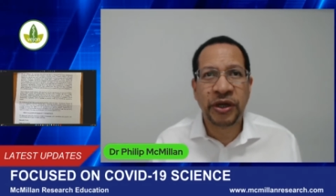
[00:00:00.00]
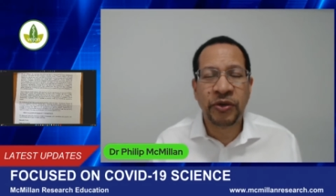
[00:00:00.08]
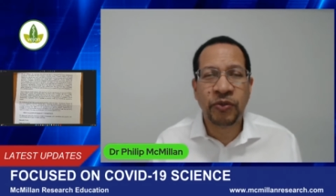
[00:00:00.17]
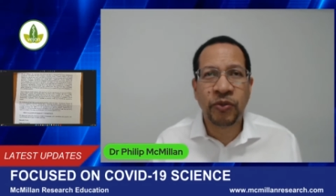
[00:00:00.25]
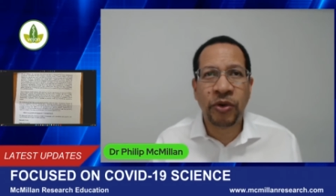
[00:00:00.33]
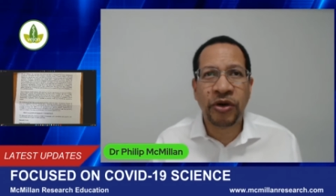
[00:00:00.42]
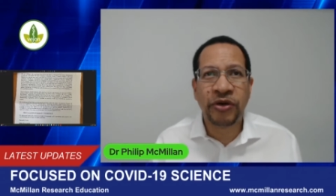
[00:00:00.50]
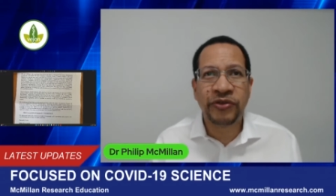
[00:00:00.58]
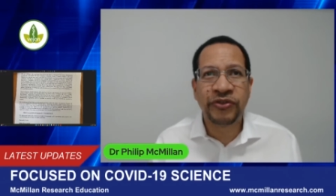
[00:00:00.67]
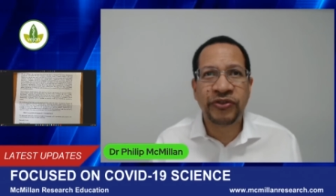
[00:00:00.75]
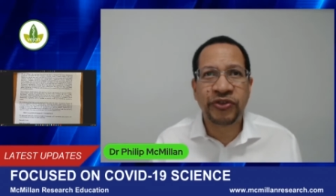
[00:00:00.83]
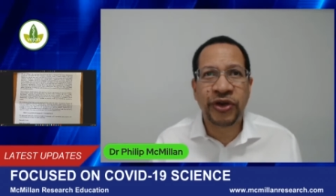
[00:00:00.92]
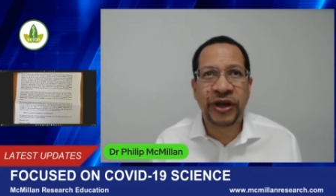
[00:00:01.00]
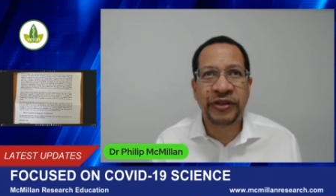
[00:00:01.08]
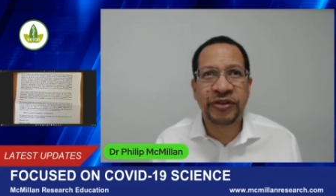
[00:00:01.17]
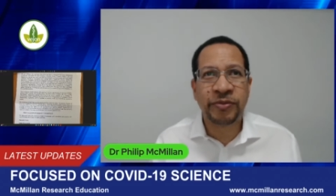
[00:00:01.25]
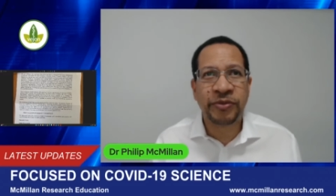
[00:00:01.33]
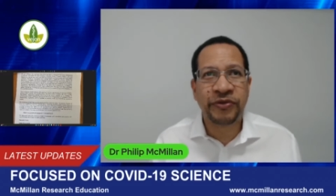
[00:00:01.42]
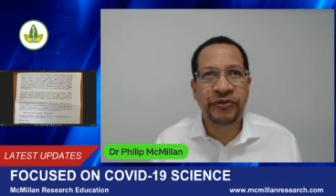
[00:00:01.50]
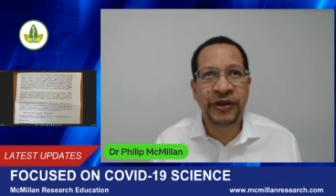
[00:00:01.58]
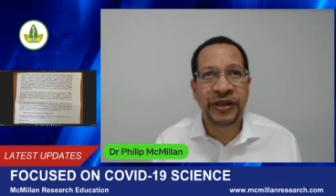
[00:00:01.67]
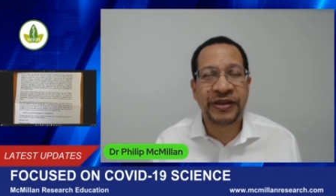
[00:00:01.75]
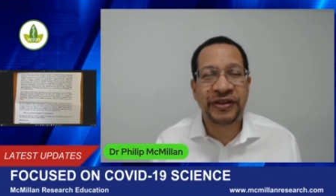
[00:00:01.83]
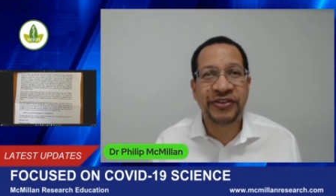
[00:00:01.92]
was trying to
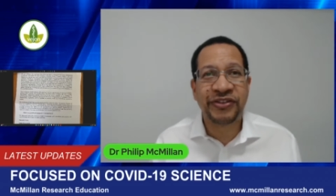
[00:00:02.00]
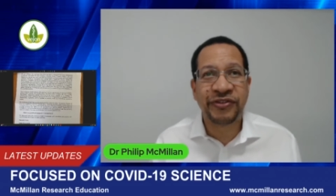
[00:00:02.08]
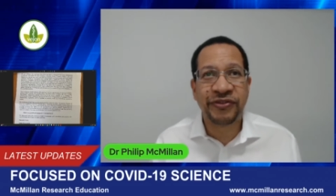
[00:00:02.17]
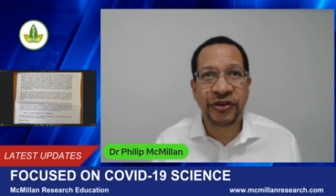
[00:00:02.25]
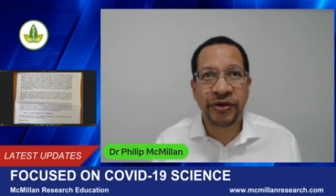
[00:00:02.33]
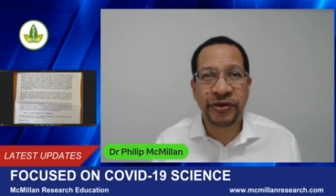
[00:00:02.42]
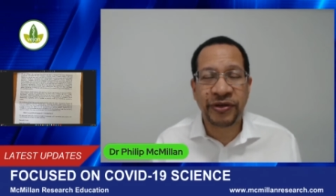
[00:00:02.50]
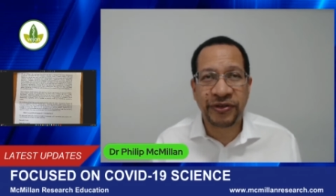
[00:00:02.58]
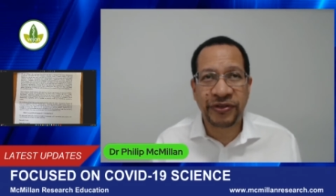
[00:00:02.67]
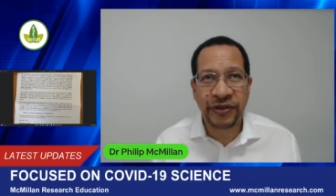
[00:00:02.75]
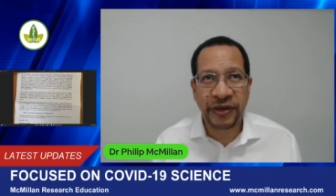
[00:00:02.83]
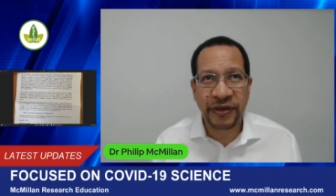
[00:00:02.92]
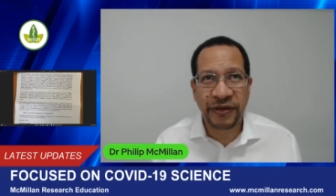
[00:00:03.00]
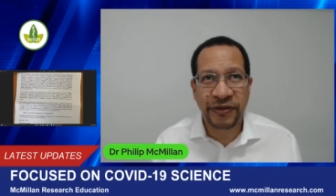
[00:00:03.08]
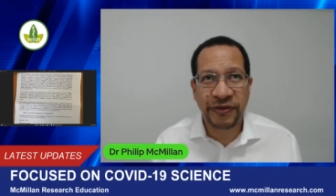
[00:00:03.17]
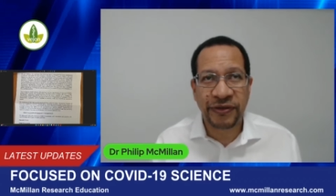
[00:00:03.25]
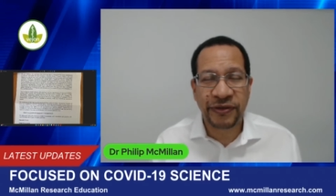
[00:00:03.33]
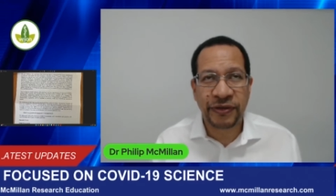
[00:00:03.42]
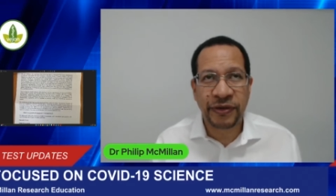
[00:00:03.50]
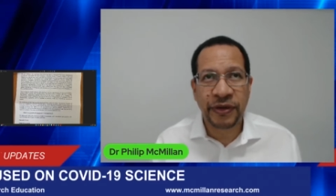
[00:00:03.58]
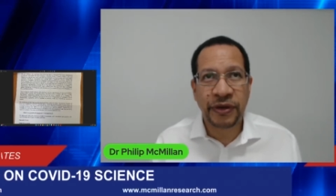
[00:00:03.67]
prevent severe disease,